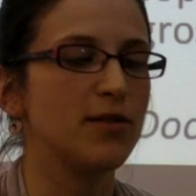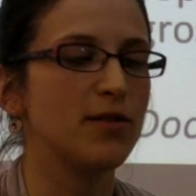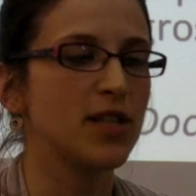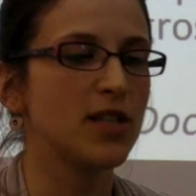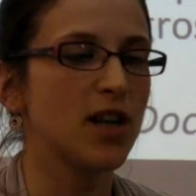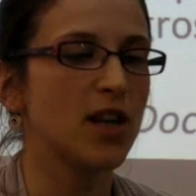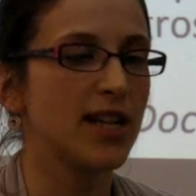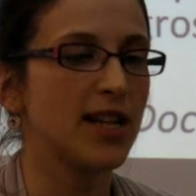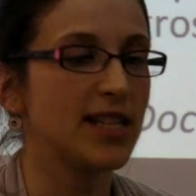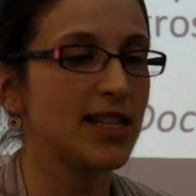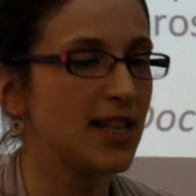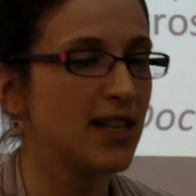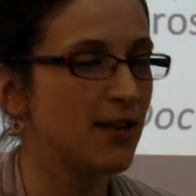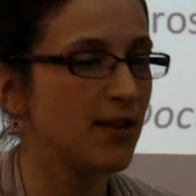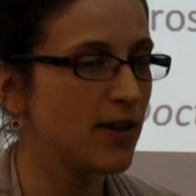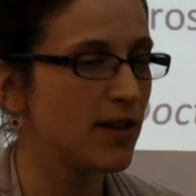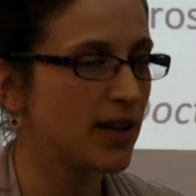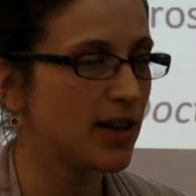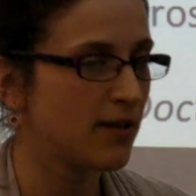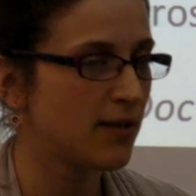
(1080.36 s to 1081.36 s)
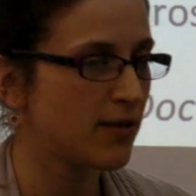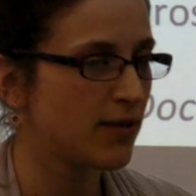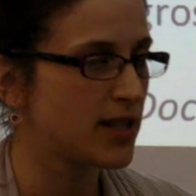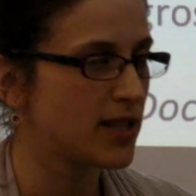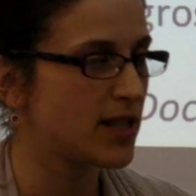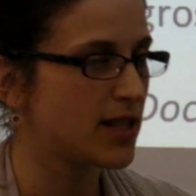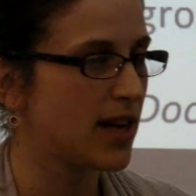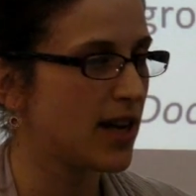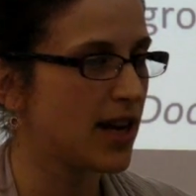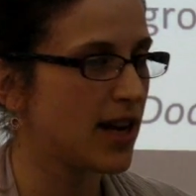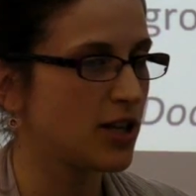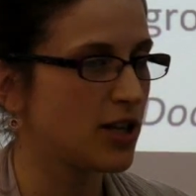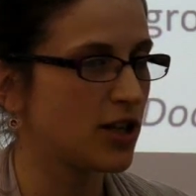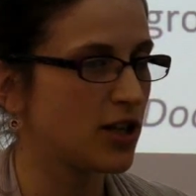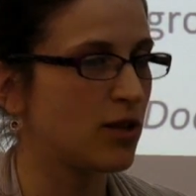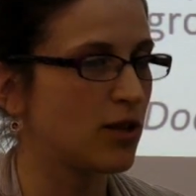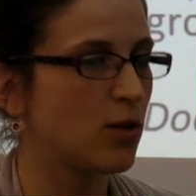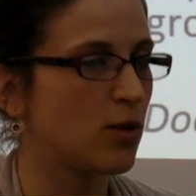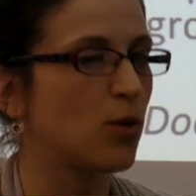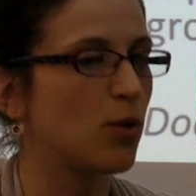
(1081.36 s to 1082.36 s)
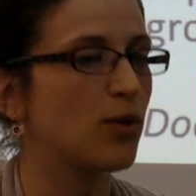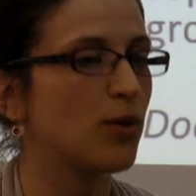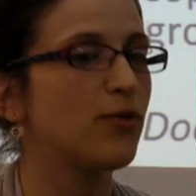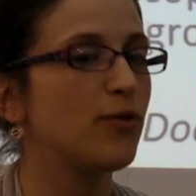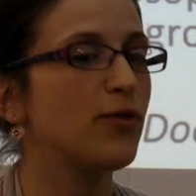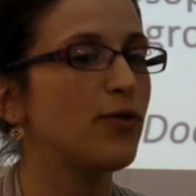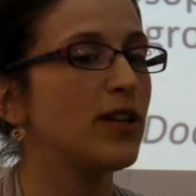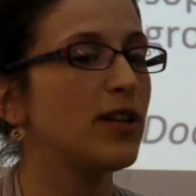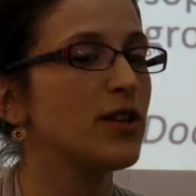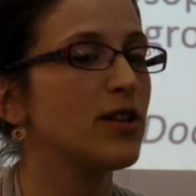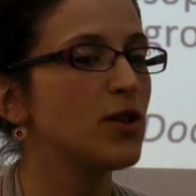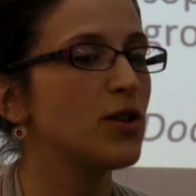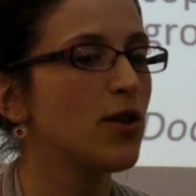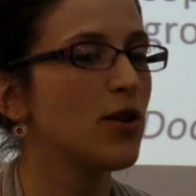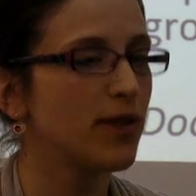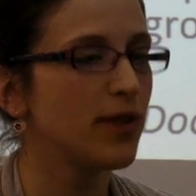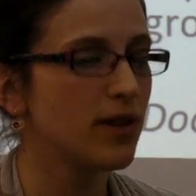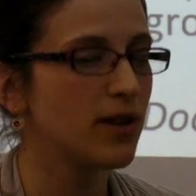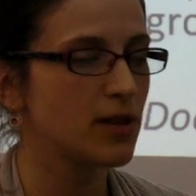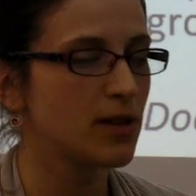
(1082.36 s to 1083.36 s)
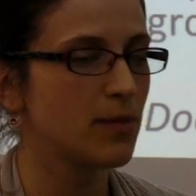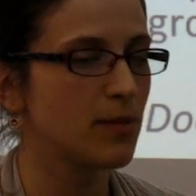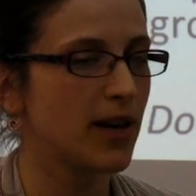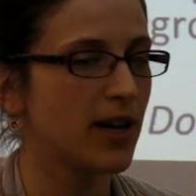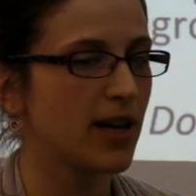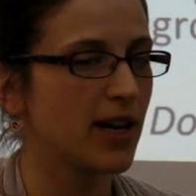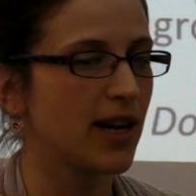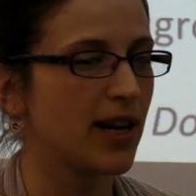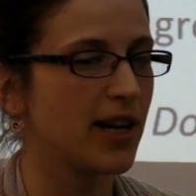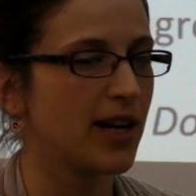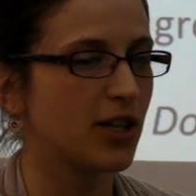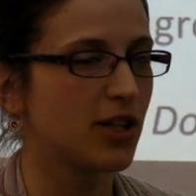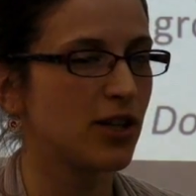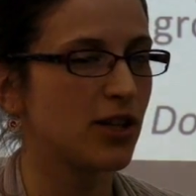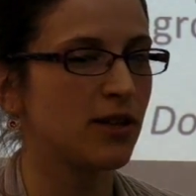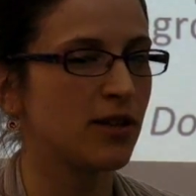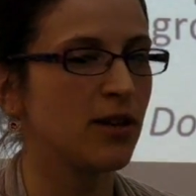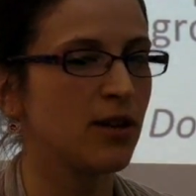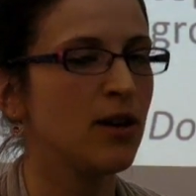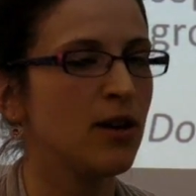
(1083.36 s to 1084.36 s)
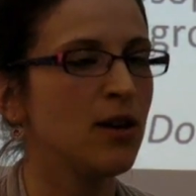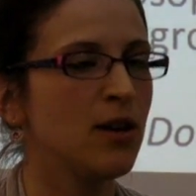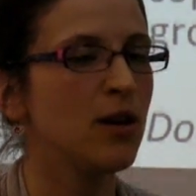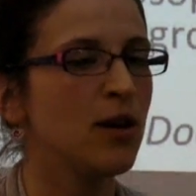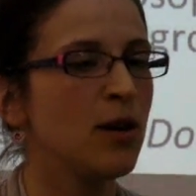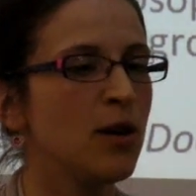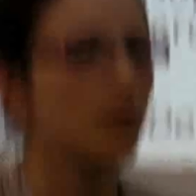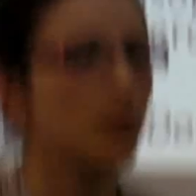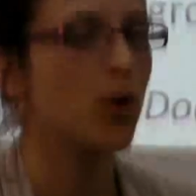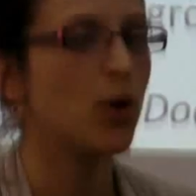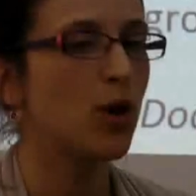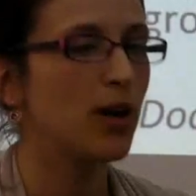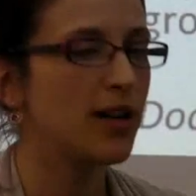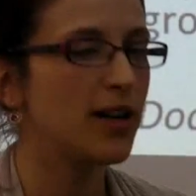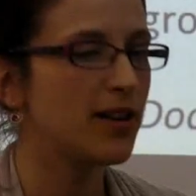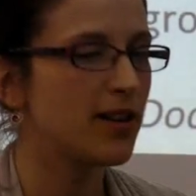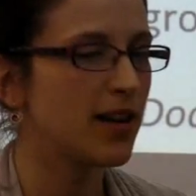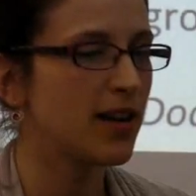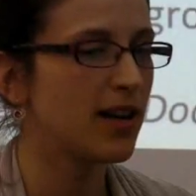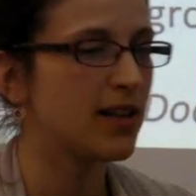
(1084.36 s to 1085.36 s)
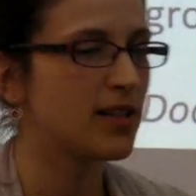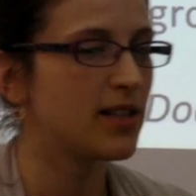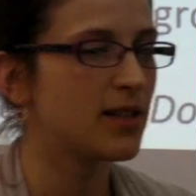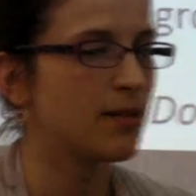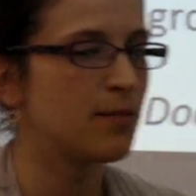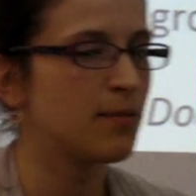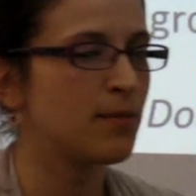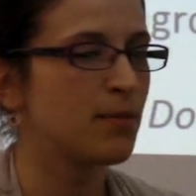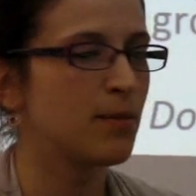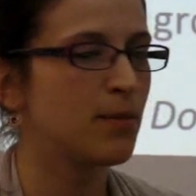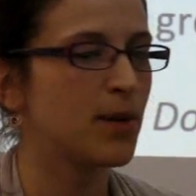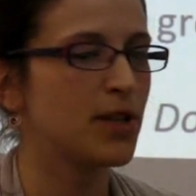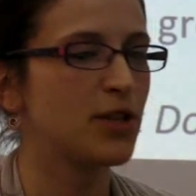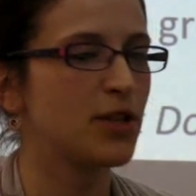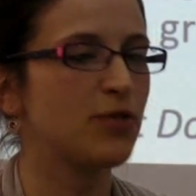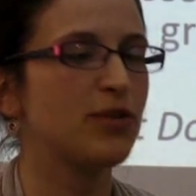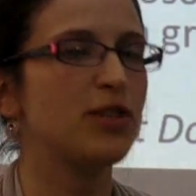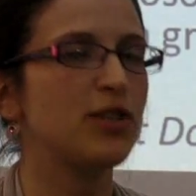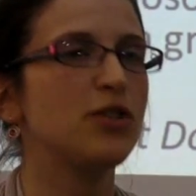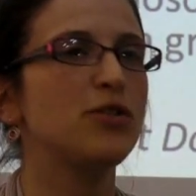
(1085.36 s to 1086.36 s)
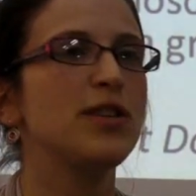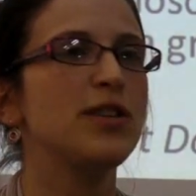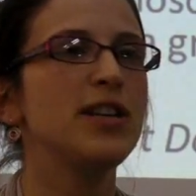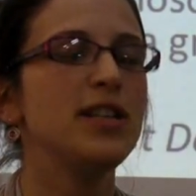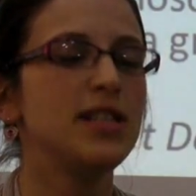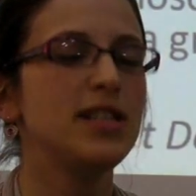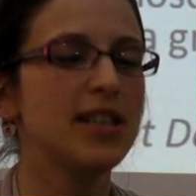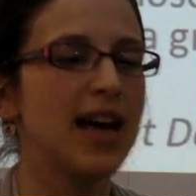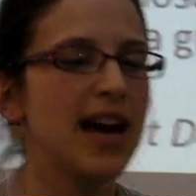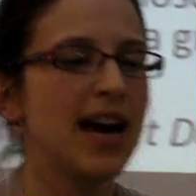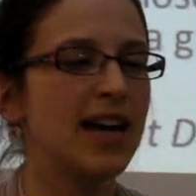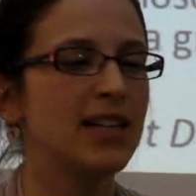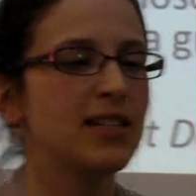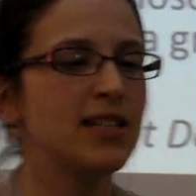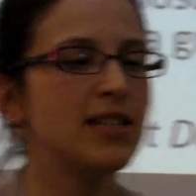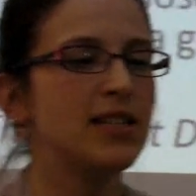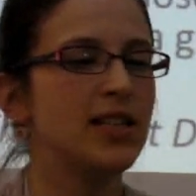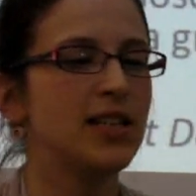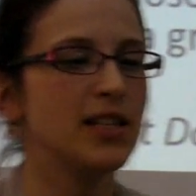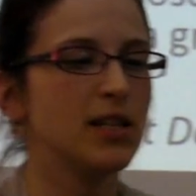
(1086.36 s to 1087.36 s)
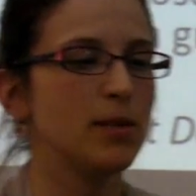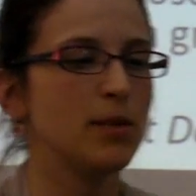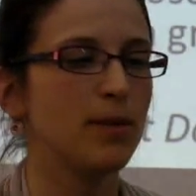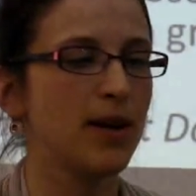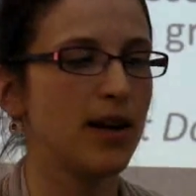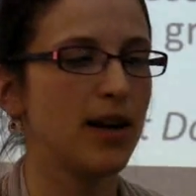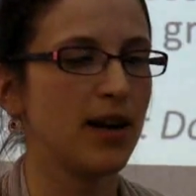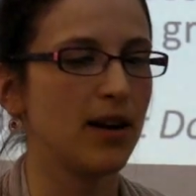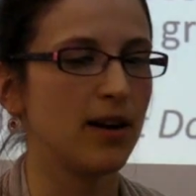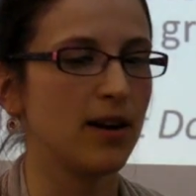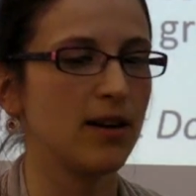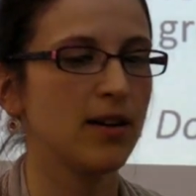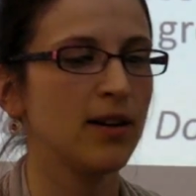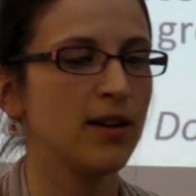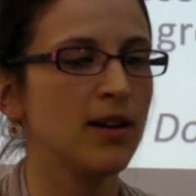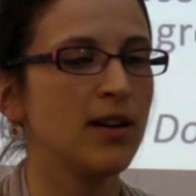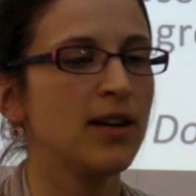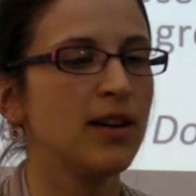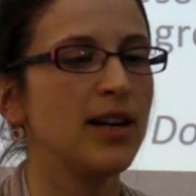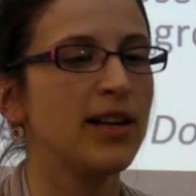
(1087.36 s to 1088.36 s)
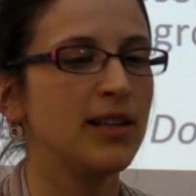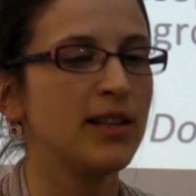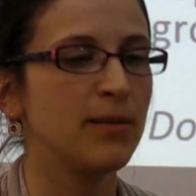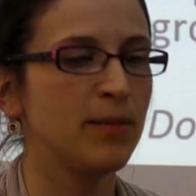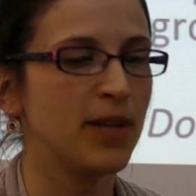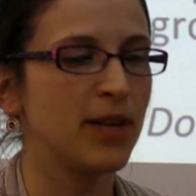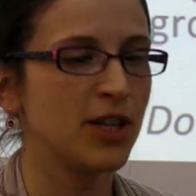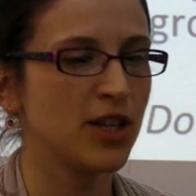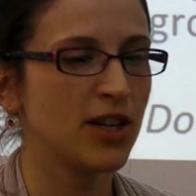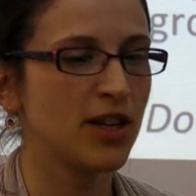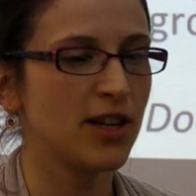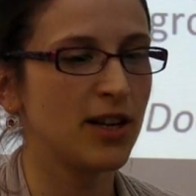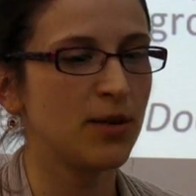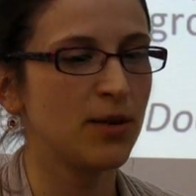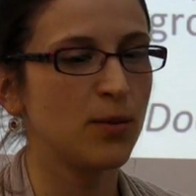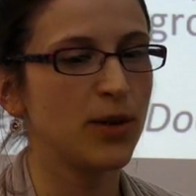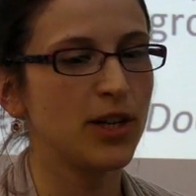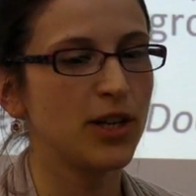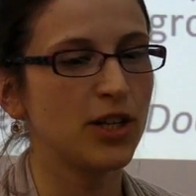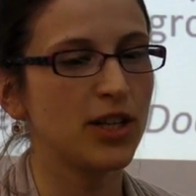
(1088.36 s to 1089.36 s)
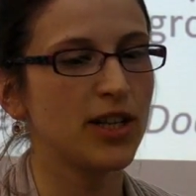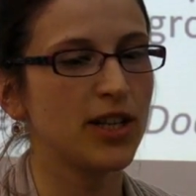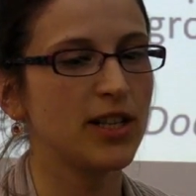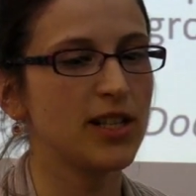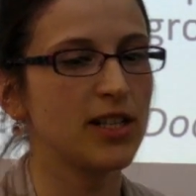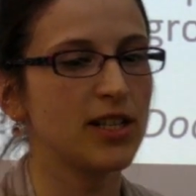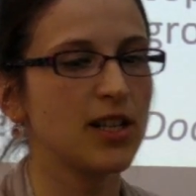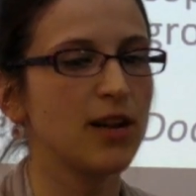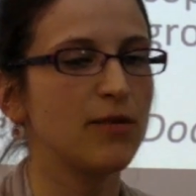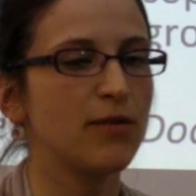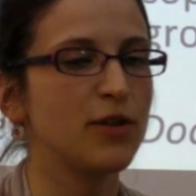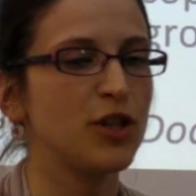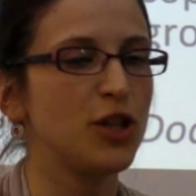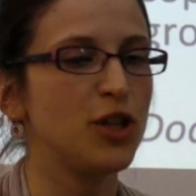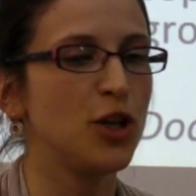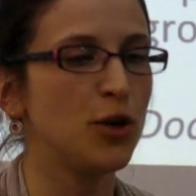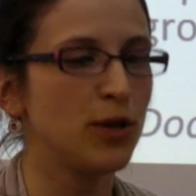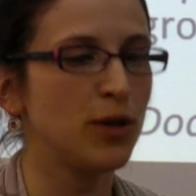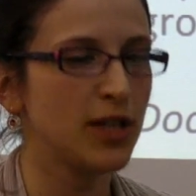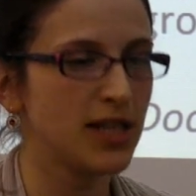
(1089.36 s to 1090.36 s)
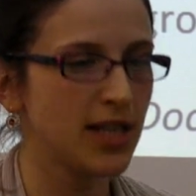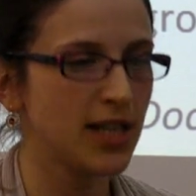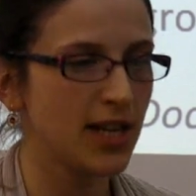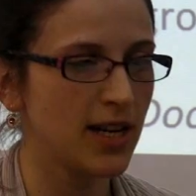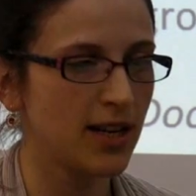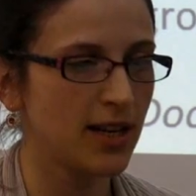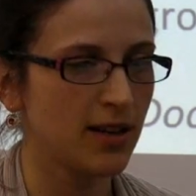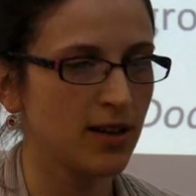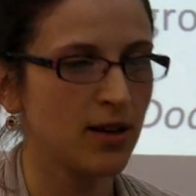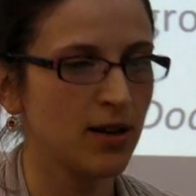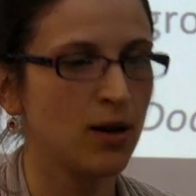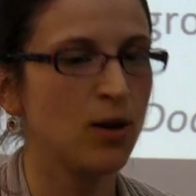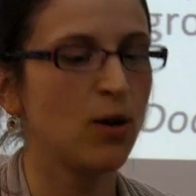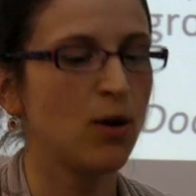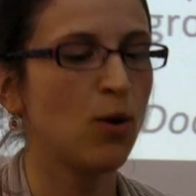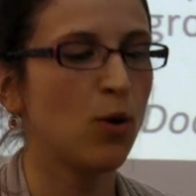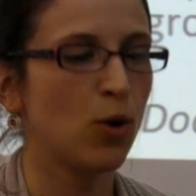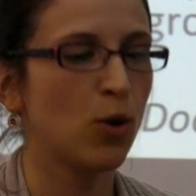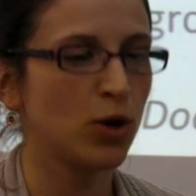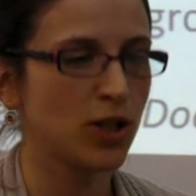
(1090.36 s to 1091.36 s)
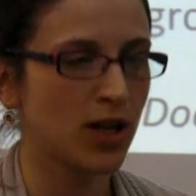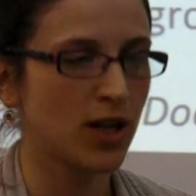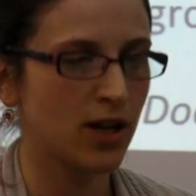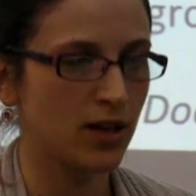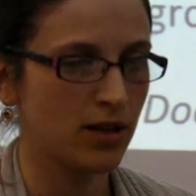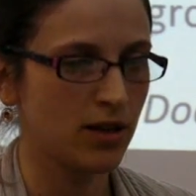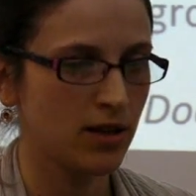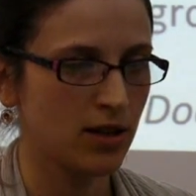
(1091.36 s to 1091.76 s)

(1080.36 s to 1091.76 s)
scientific investigation or of philosophical speculation, polytheism must retreat and disappear in the measure in which it discovers unity, order,